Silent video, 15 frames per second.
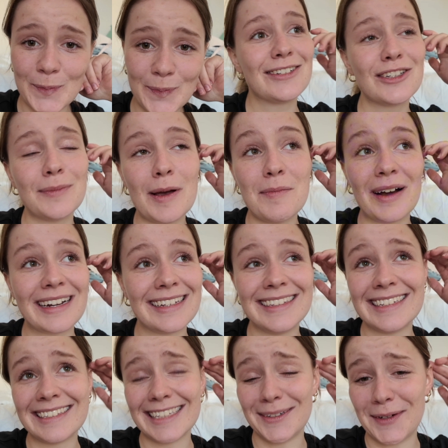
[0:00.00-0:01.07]
It's just my bucket
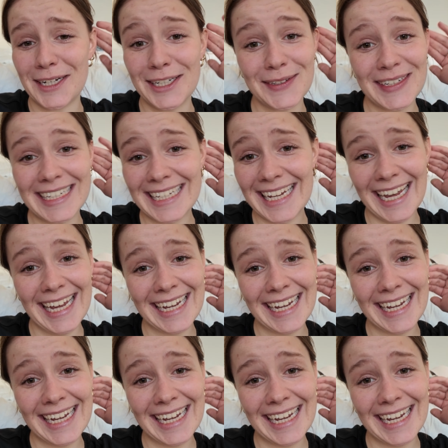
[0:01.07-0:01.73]
list. I want to do it.